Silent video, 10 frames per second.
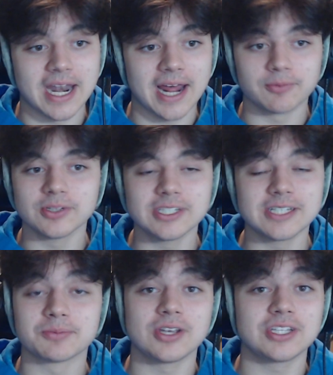I really
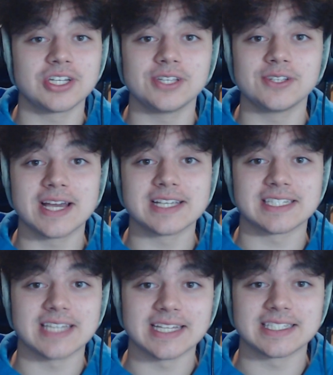appreciate you guys
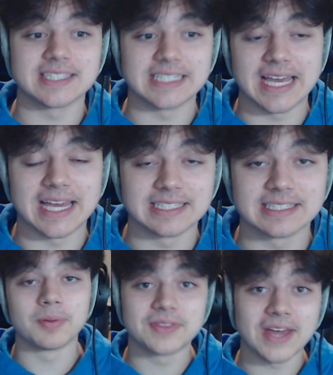staying to the end,
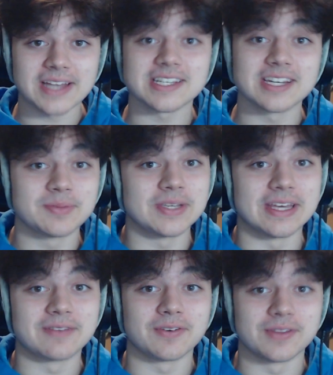but that's going to be
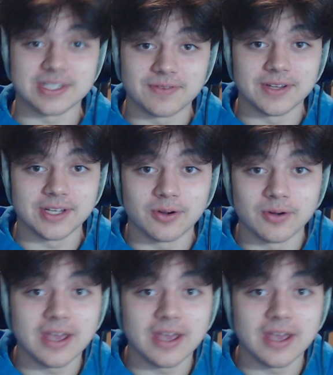it for this video.